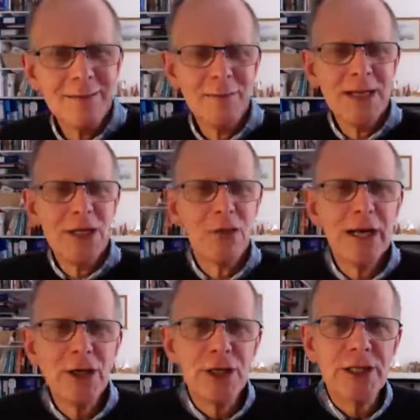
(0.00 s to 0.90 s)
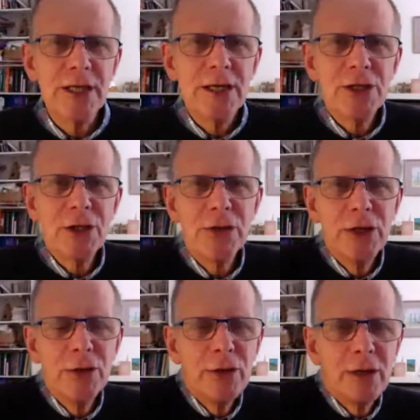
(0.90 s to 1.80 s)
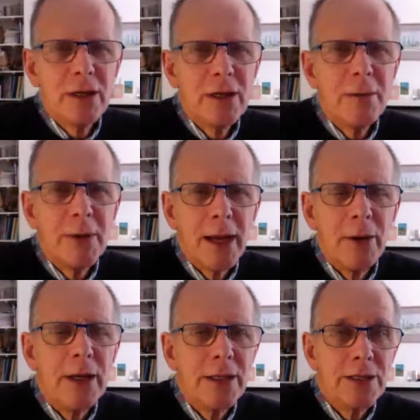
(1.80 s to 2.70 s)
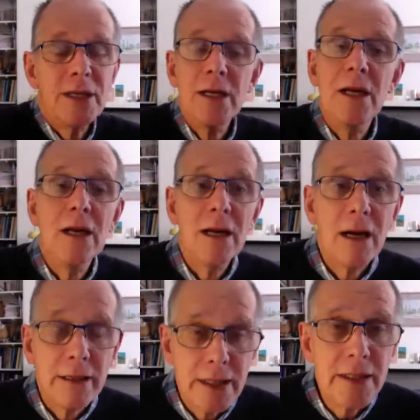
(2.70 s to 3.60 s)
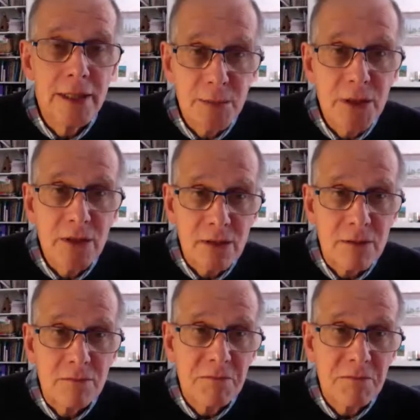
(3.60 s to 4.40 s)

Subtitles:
Be courageous so that you can come now and say, I need this miracle.